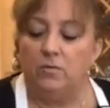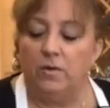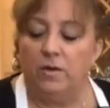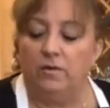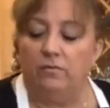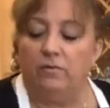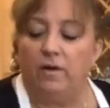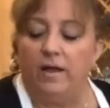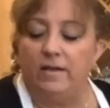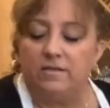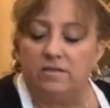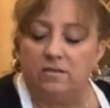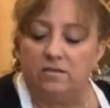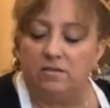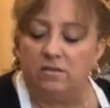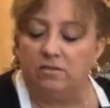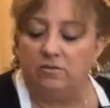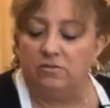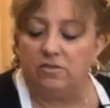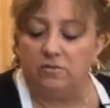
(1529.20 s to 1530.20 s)
So when it
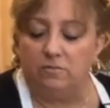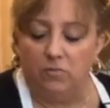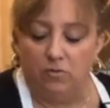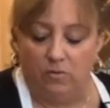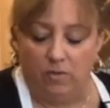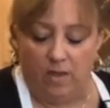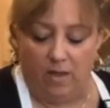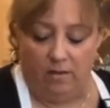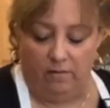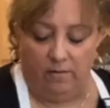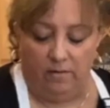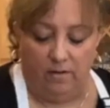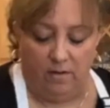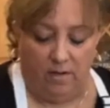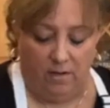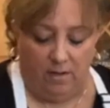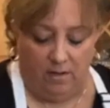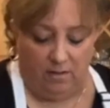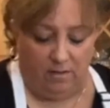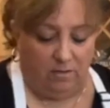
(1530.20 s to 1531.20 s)
rises, it'll smooth out.
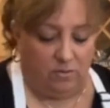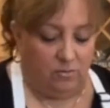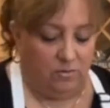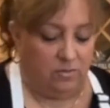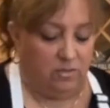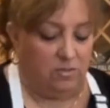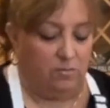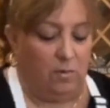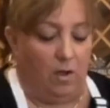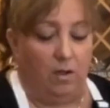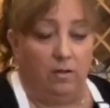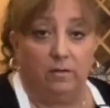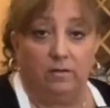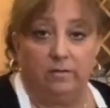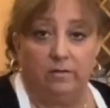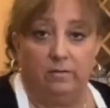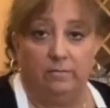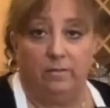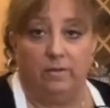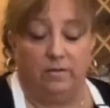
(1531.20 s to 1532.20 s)
This one's
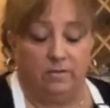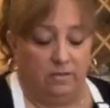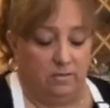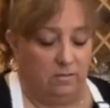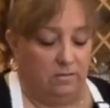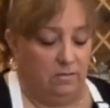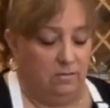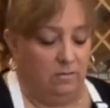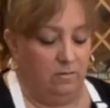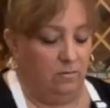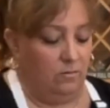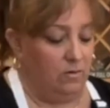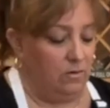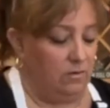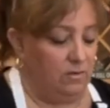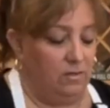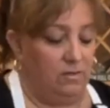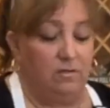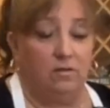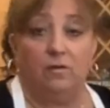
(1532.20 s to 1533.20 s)
smaller, so I'm gonna just
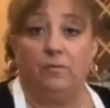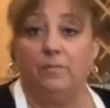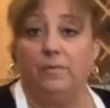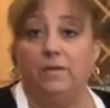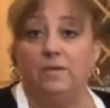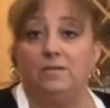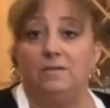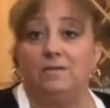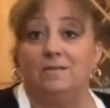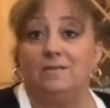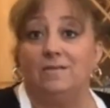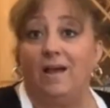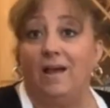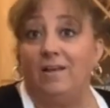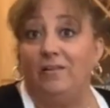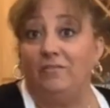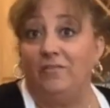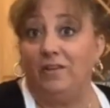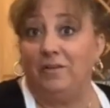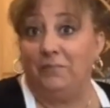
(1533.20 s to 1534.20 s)
work this little piece
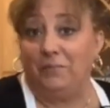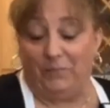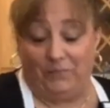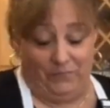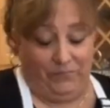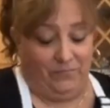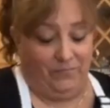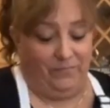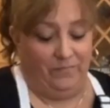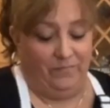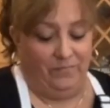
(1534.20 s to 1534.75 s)
inside of it.